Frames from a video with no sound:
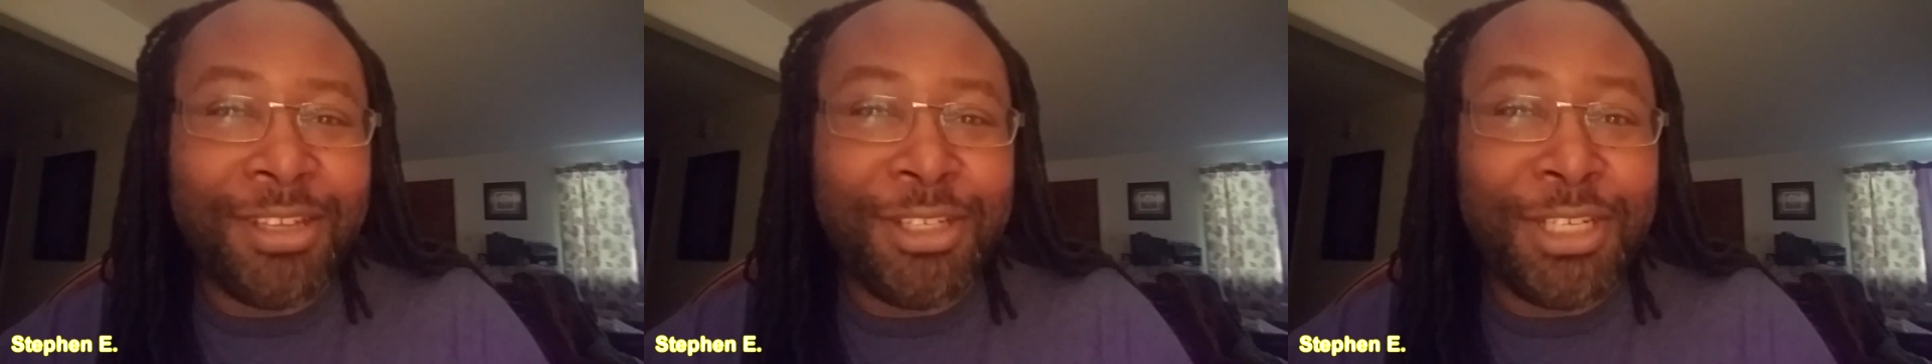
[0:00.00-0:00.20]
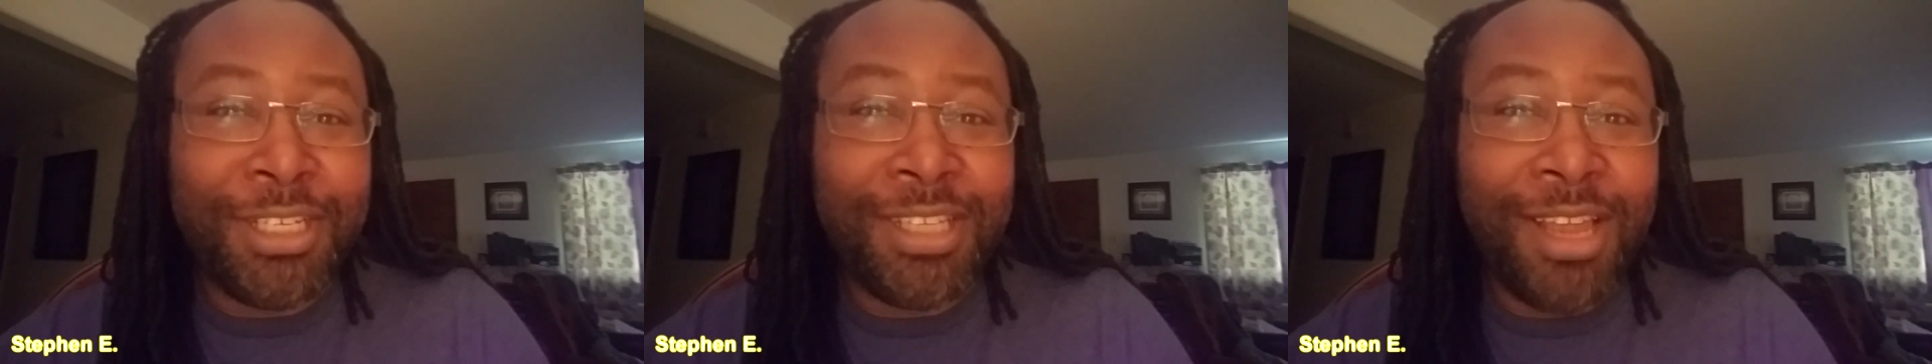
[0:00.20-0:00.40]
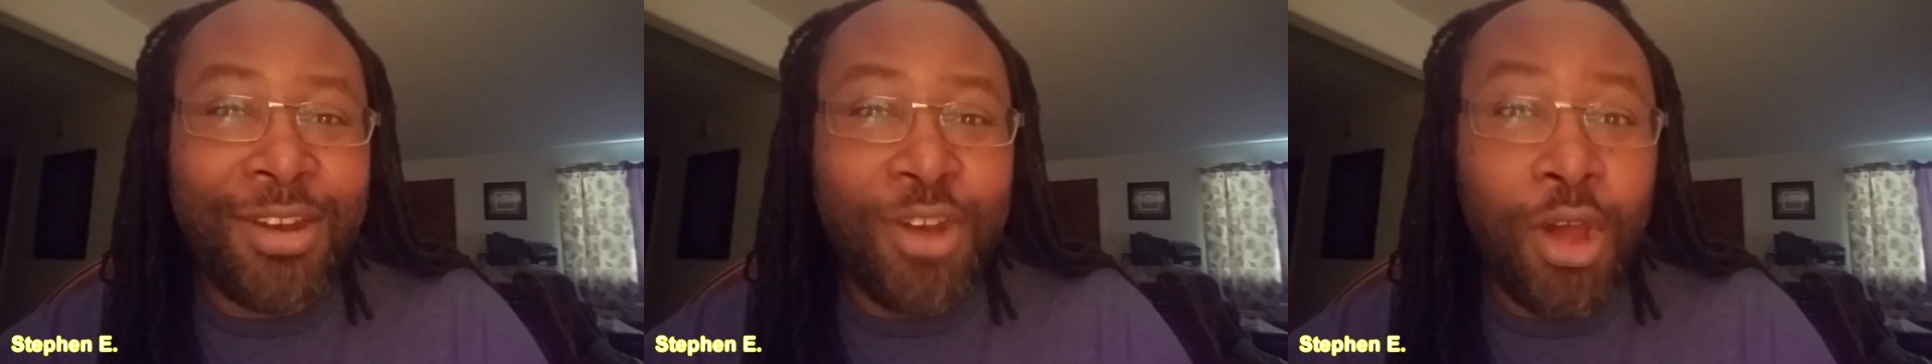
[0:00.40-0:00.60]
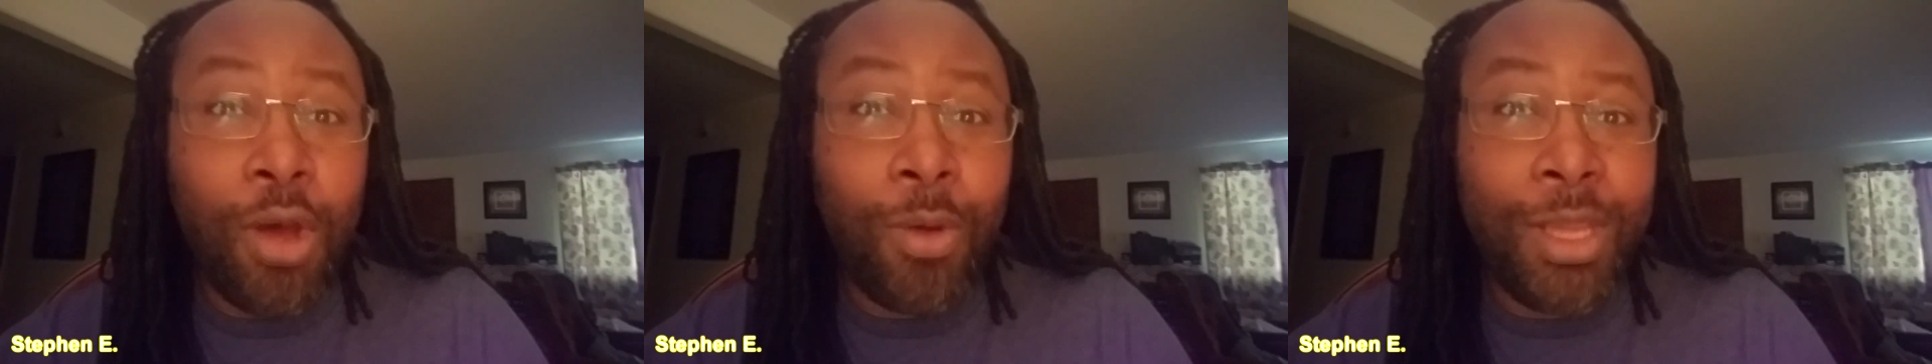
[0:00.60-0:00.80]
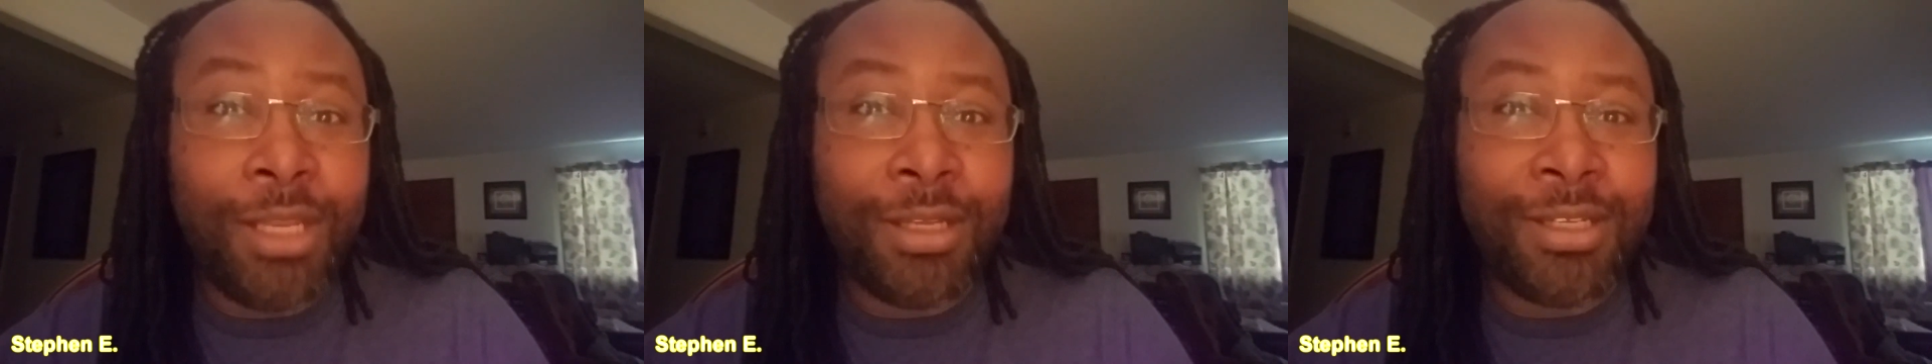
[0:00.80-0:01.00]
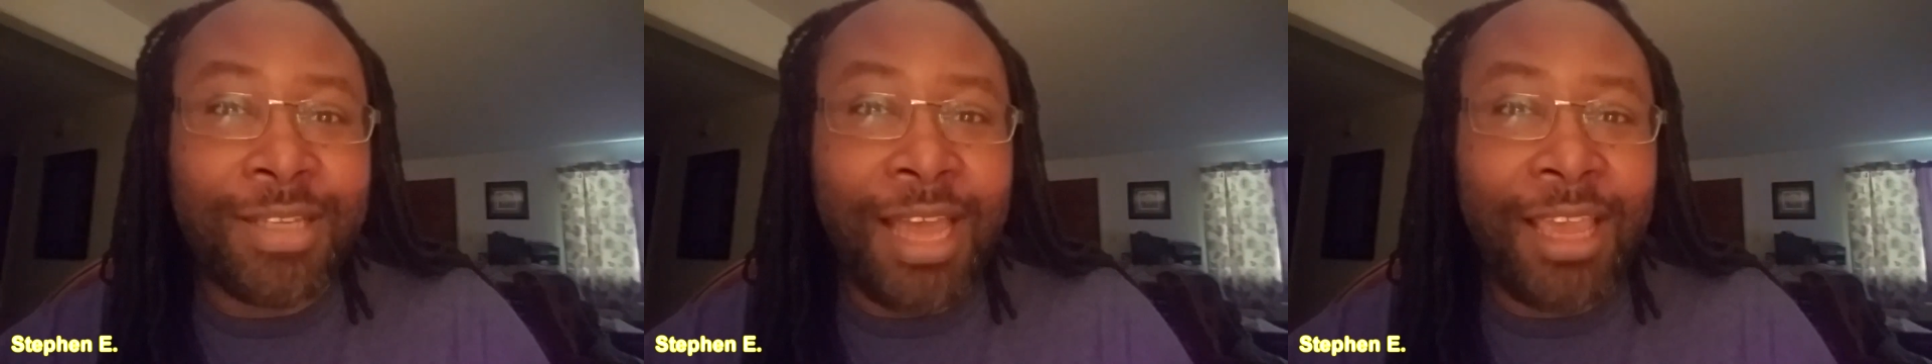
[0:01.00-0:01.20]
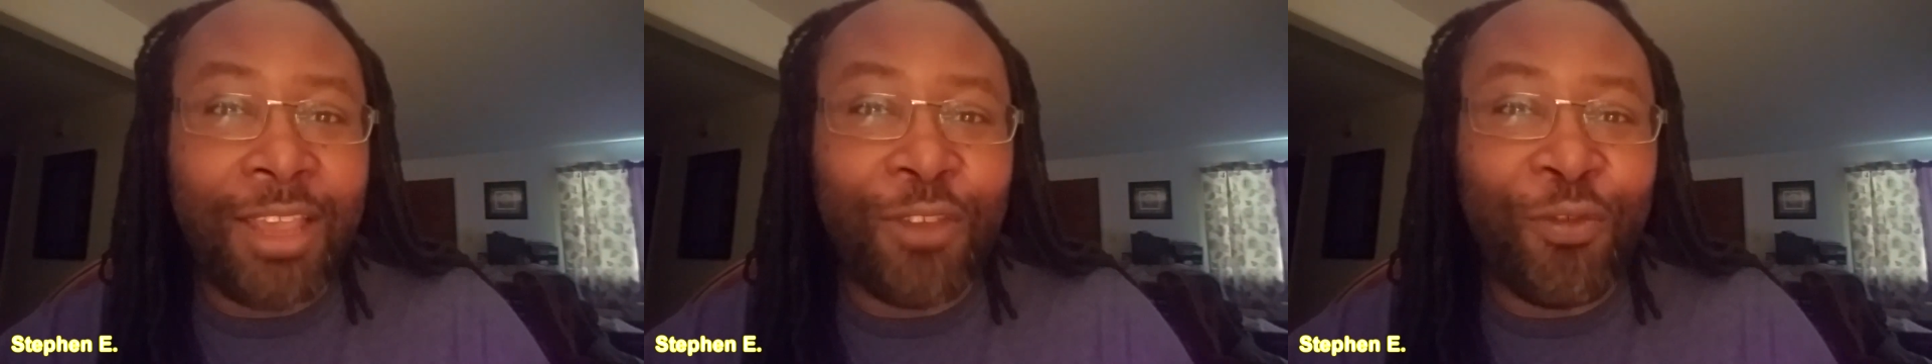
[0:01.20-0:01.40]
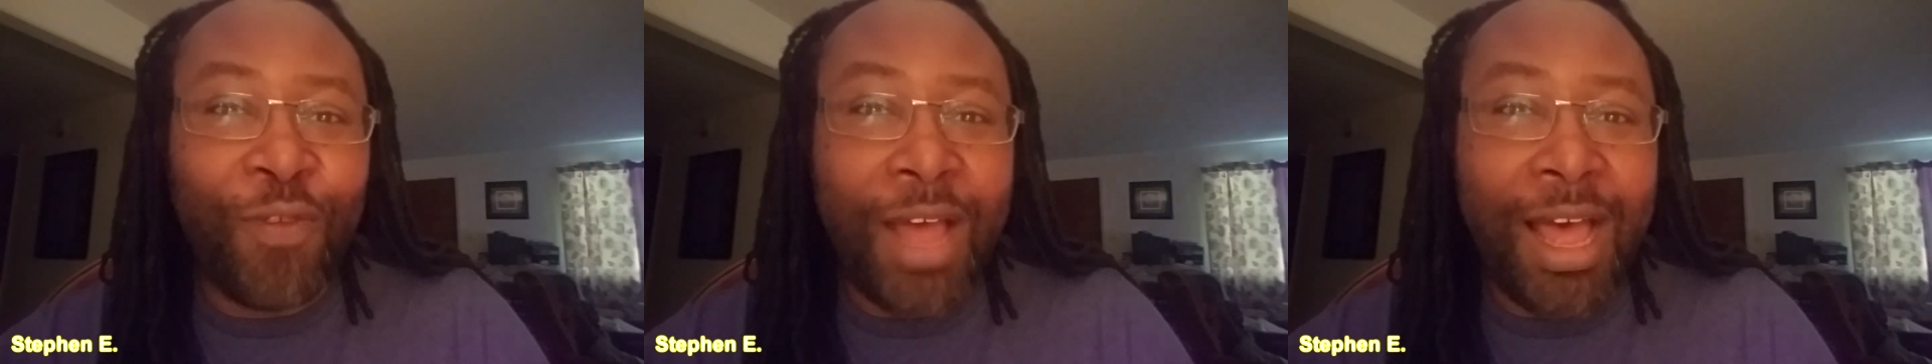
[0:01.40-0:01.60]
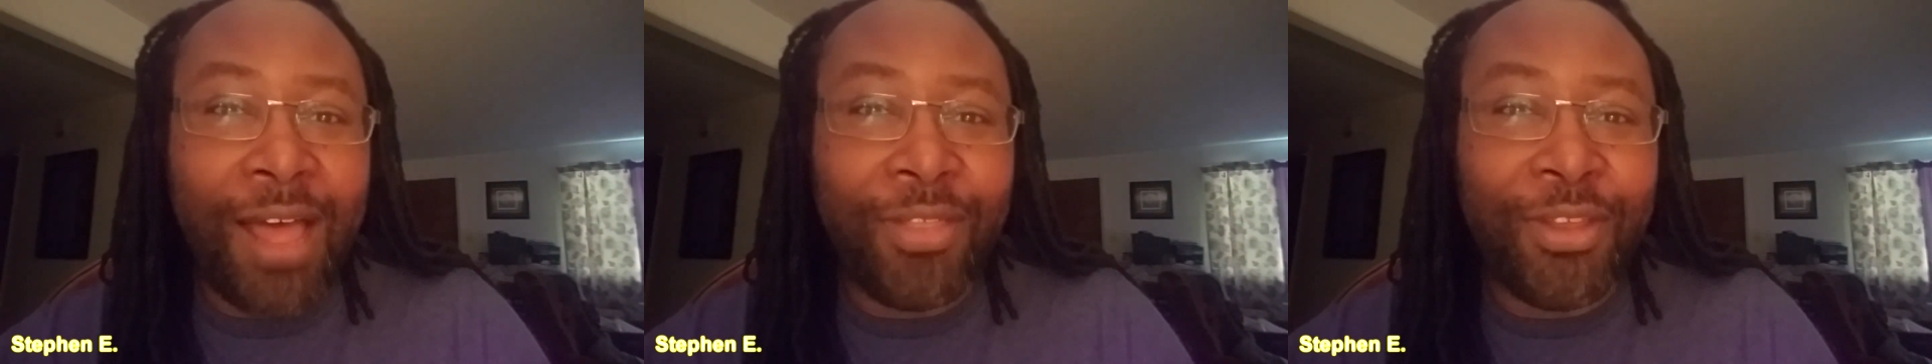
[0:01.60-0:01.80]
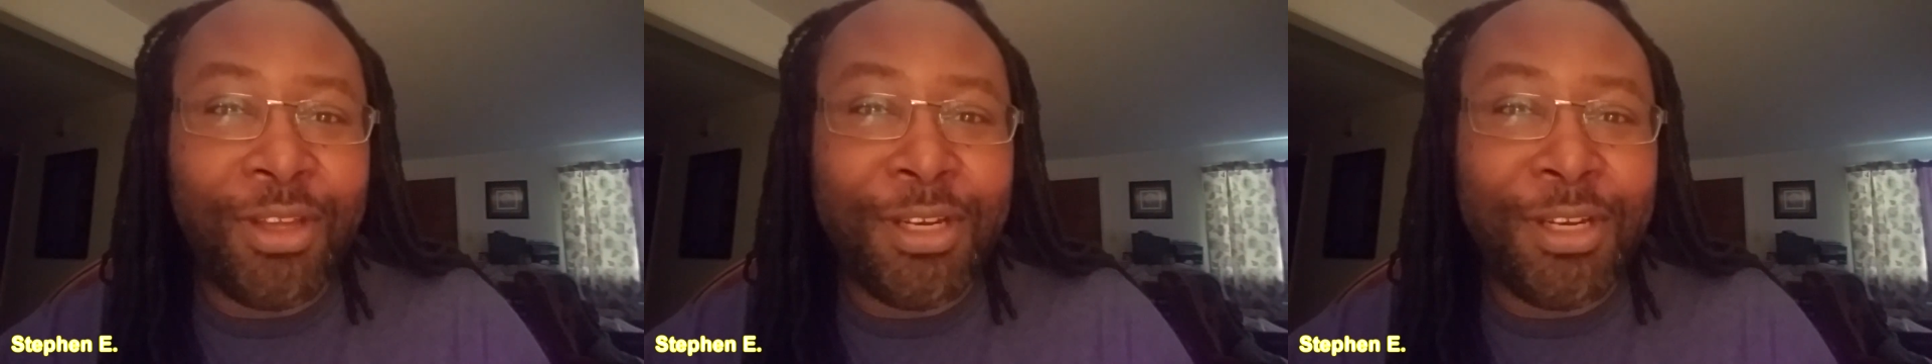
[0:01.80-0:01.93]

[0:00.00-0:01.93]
And she said, "No, he looks like his father."